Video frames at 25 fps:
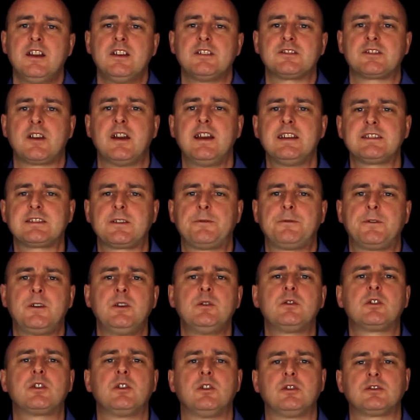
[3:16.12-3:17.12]
So here's a few
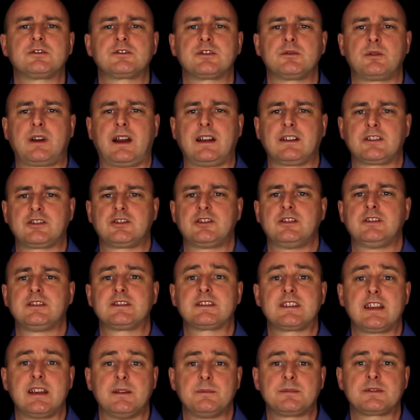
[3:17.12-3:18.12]
call to action
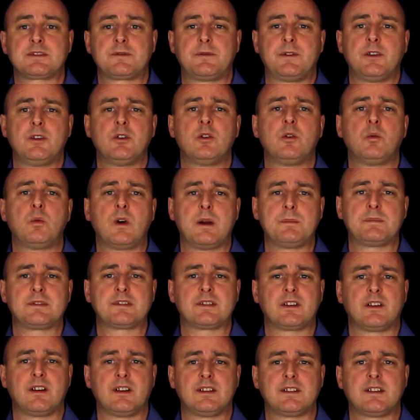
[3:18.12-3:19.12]
tips for your
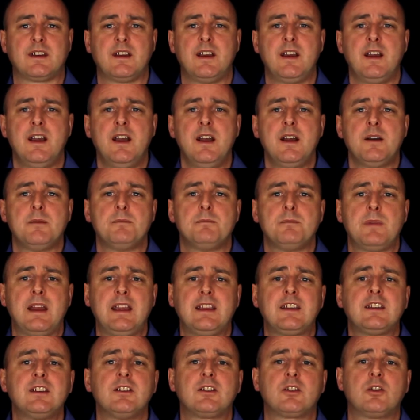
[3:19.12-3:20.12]
website.
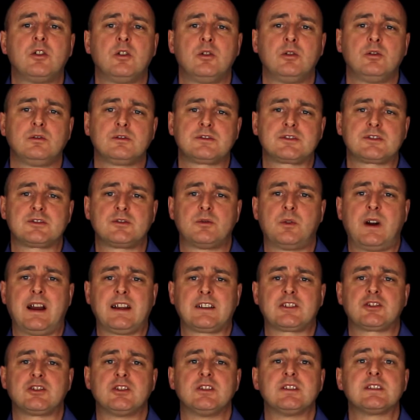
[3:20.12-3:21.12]
Make your calls to
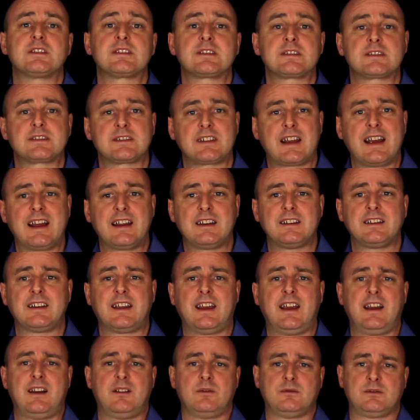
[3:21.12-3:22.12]
action stand
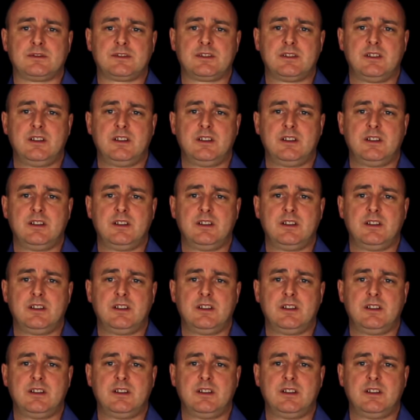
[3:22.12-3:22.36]
out.